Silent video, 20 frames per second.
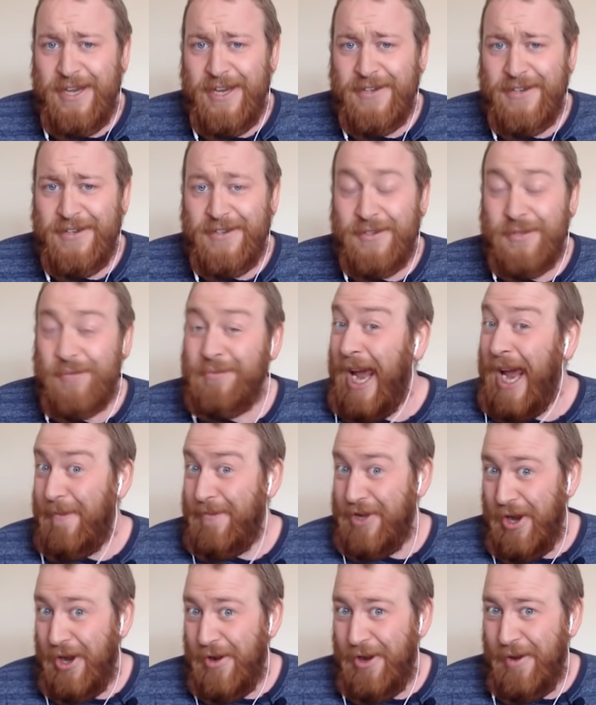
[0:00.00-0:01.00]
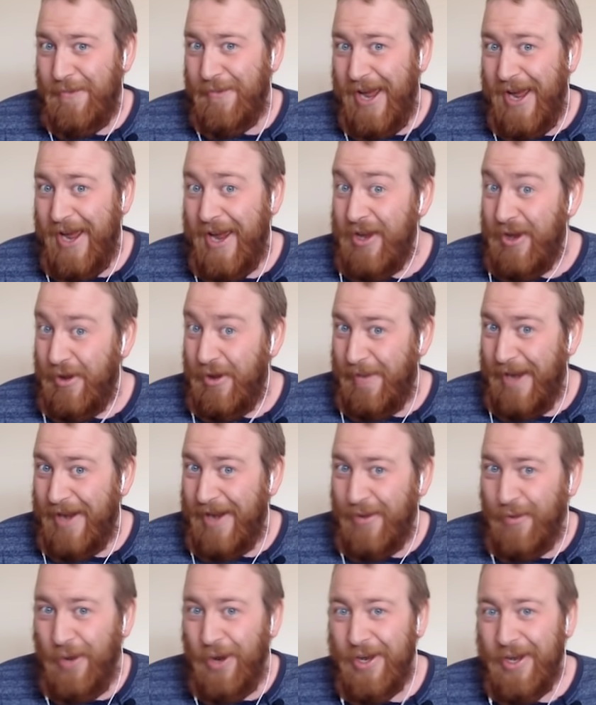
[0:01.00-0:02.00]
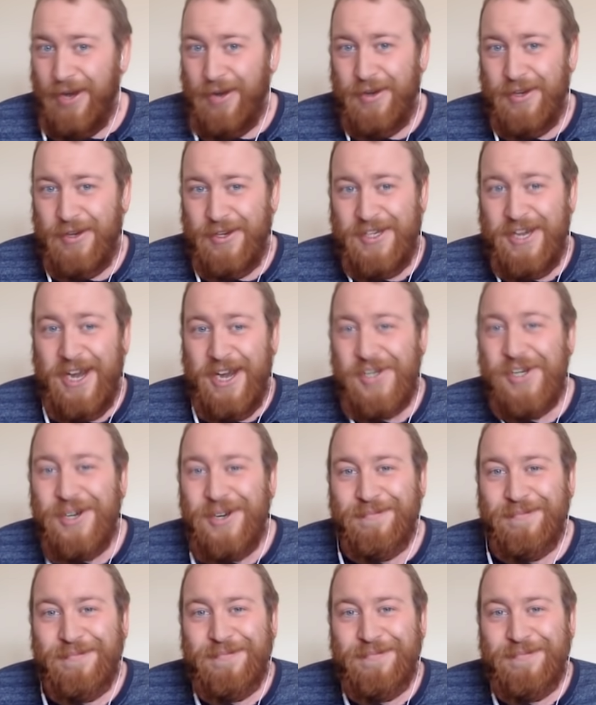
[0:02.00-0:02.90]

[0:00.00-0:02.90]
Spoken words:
things calm down a bit and you're back to working on the stage?